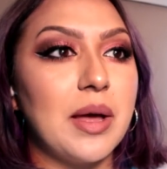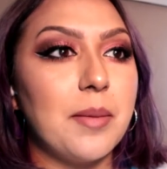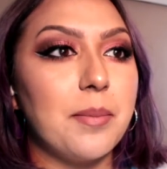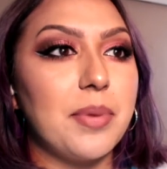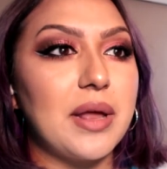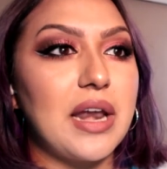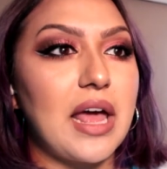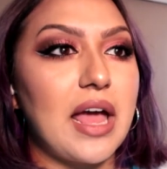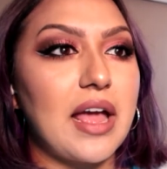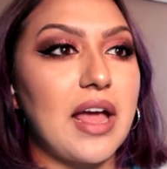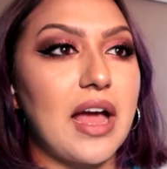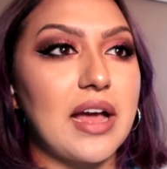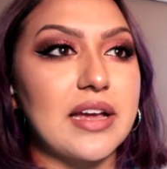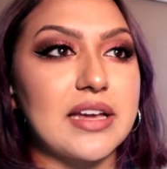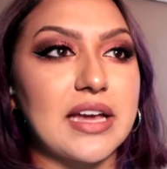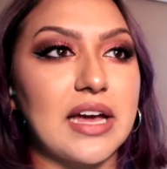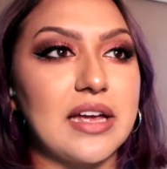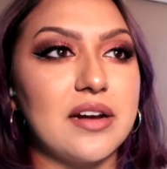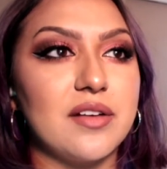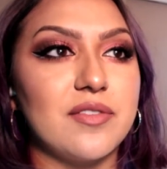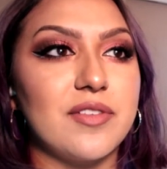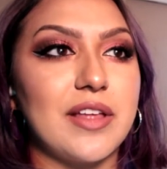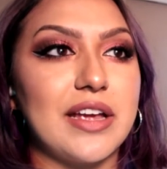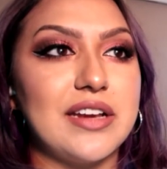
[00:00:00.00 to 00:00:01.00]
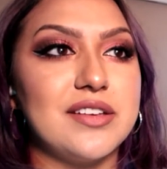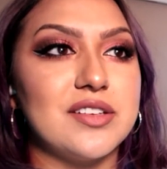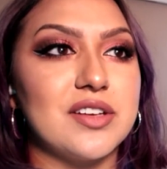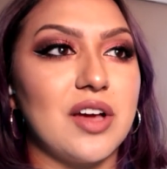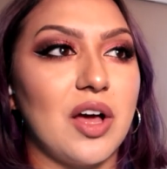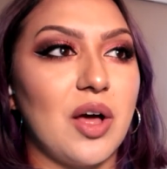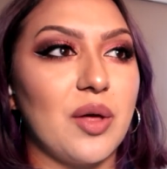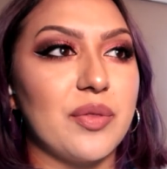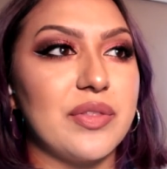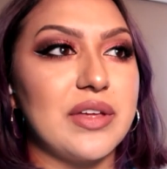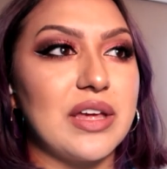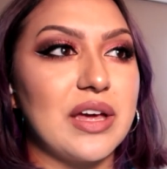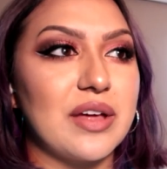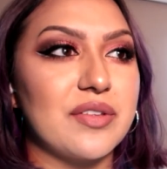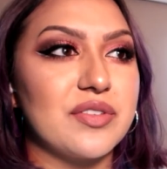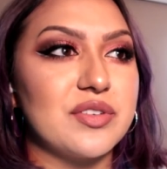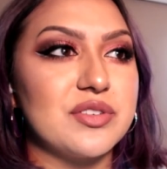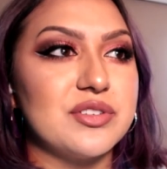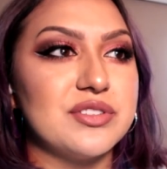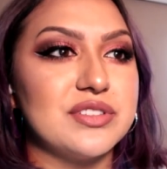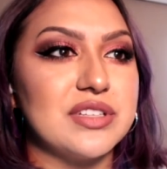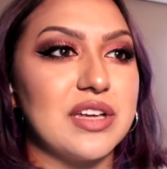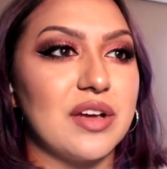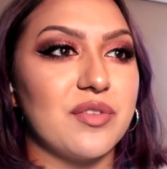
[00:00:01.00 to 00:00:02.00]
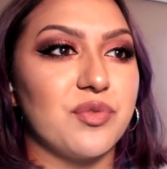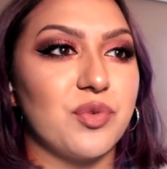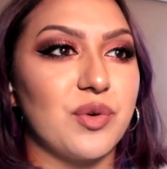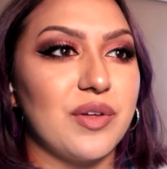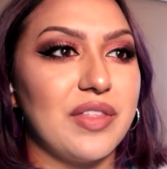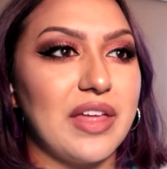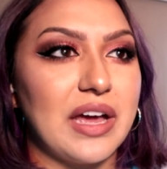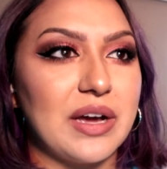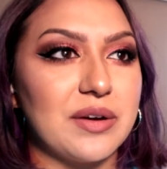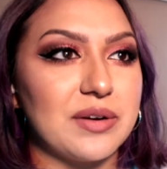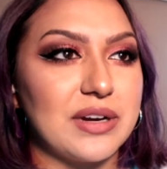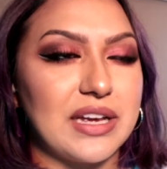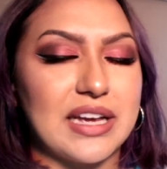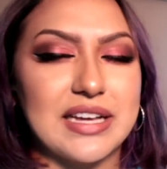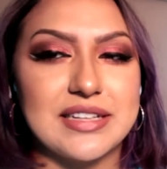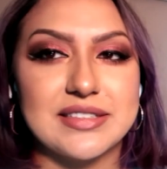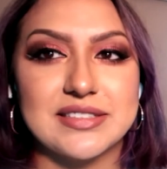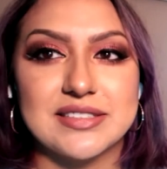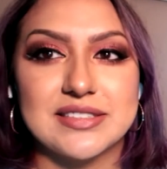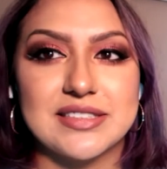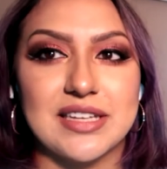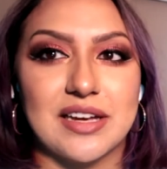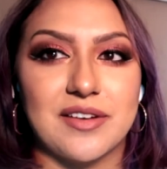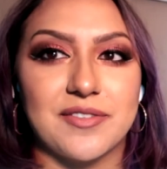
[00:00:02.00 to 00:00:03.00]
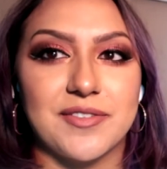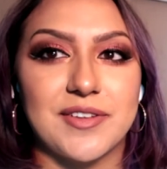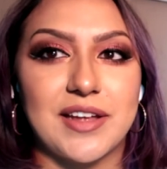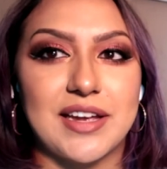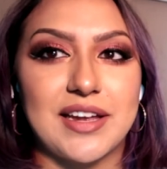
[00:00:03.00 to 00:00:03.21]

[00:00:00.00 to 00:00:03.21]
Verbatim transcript: But I kind of liked all the other stuff without it and stuff.